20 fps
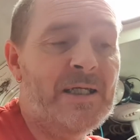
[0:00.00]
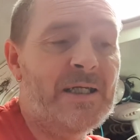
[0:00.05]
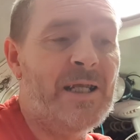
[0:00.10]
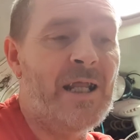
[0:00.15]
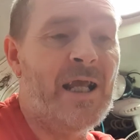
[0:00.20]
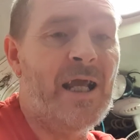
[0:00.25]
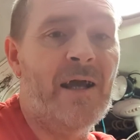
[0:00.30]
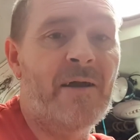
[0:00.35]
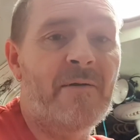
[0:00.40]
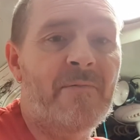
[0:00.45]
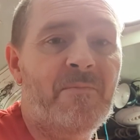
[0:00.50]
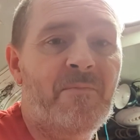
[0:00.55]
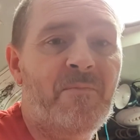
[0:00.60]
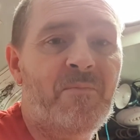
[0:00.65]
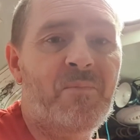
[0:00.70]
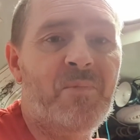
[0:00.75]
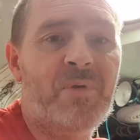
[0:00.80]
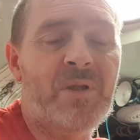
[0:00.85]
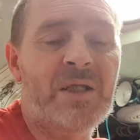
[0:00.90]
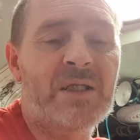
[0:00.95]
Now,
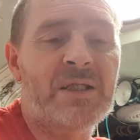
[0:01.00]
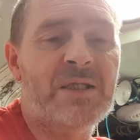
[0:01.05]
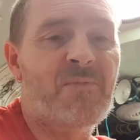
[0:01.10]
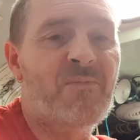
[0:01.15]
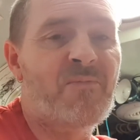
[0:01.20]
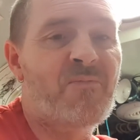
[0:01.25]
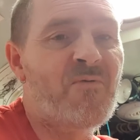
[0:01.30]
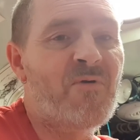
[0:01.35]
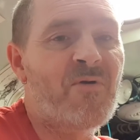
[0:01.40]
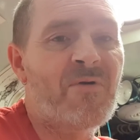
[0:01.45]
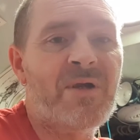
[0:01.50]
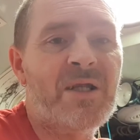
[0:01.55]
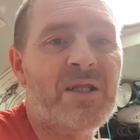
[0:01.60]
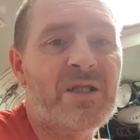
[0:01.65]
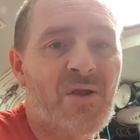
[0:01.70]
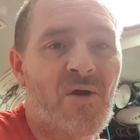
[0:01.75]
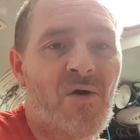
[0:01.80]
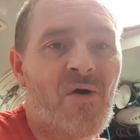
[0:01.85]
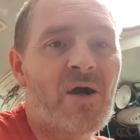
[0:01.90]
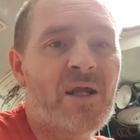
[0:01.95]
there's some very
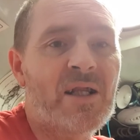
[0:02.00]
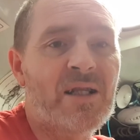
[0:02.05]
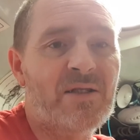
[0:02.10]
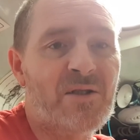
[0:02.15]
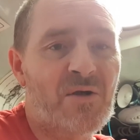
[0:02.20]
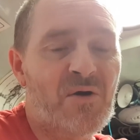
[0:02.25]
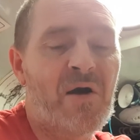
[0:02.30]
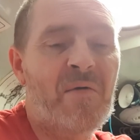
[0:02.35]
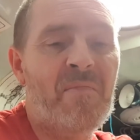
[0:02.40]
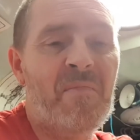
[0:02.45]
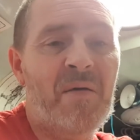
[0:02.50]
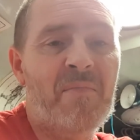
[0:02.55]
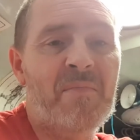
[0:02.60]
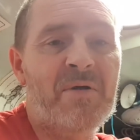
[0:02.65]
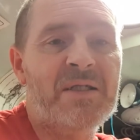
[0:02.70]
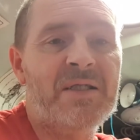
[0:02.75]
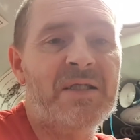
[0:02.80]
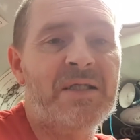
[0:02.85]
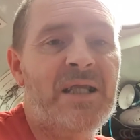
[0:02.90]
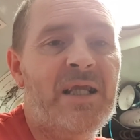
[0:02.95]
tight time
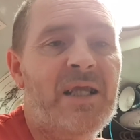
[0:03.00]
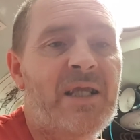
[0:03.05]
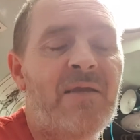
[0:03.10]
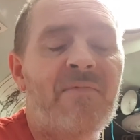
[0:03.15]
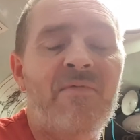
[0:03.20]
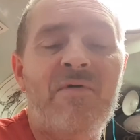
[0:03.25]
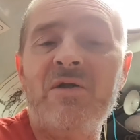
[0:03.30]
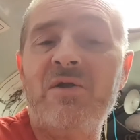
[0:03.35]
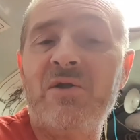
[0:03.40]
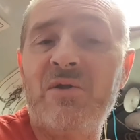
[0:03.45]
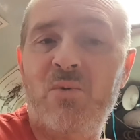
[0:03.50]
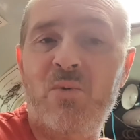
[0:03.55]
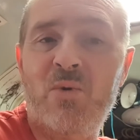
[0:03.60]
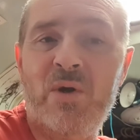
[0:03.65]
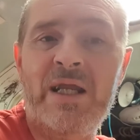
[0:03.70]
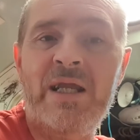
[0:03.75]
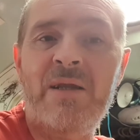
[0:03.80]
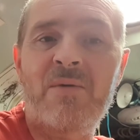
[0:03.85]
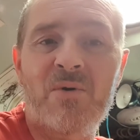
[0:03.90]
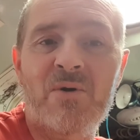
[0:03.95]
limits there. You've got
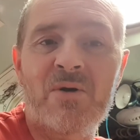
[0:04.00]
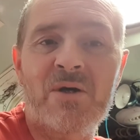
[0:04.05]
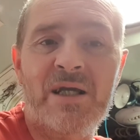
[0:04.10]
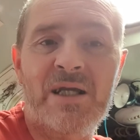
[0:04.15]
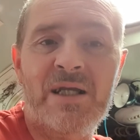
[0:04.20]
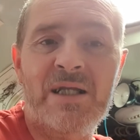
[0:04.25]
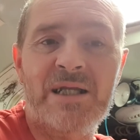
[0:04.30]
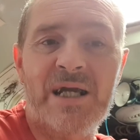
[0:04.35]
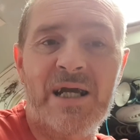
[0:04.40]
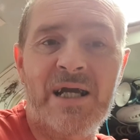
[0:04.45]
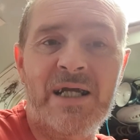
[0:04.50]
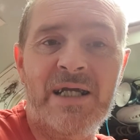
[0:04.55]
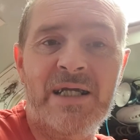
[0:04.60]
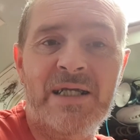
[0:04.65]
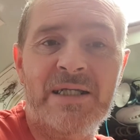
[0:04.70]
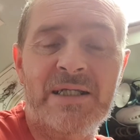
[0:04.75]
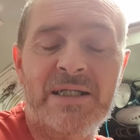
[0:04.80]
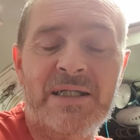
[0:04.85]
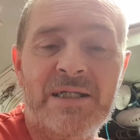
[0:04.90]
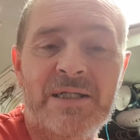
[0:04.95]
20 working
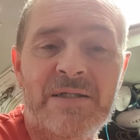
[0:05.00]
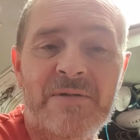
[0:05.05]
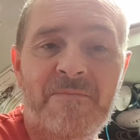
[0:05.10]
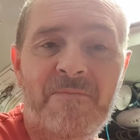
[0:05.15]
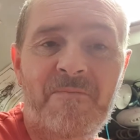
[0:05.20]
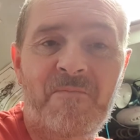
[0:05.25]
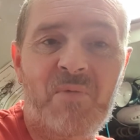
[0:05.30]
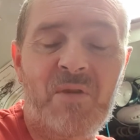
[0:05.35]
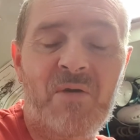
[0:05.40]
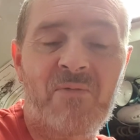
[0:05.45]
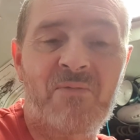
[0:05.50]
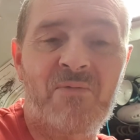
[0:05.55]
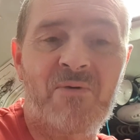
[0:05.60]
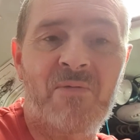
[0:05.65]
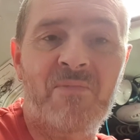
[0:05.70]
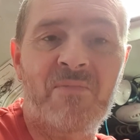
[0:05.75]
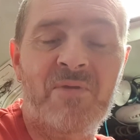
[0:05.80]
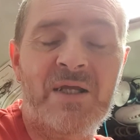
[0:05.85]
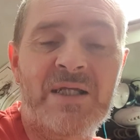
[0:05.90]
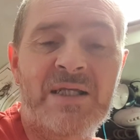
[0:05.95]
days
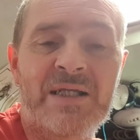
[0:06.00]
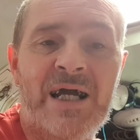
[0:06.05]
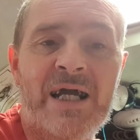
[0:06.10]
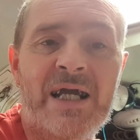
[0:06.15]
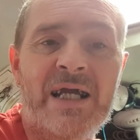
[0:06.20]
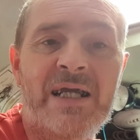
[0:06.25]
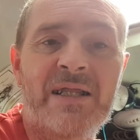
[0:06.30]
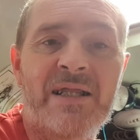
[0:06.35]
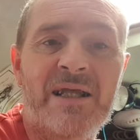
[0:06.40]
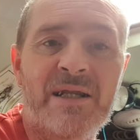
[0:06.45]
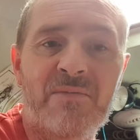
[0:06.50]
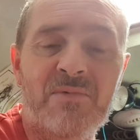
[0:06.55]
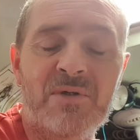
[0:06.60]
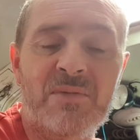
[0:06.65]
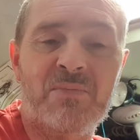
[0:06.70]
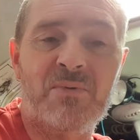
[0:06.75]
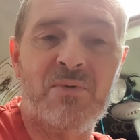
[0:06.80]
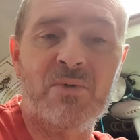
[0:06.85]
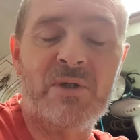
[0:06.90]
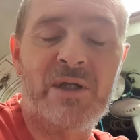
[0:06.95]
from the day that it was
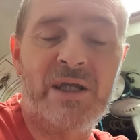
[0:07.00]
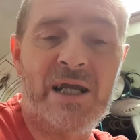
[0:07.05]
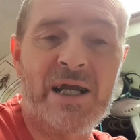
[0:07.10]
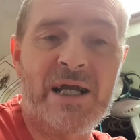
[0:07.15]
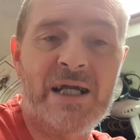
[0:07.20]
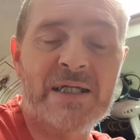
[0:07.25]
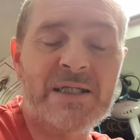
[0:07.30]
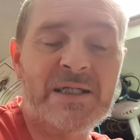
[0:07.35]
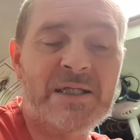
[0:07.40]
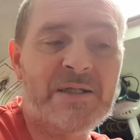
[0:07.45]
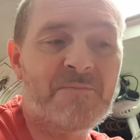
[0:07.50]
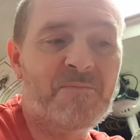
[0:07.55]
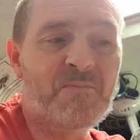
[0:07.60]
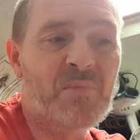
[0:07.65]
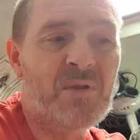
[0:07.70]
broadcast,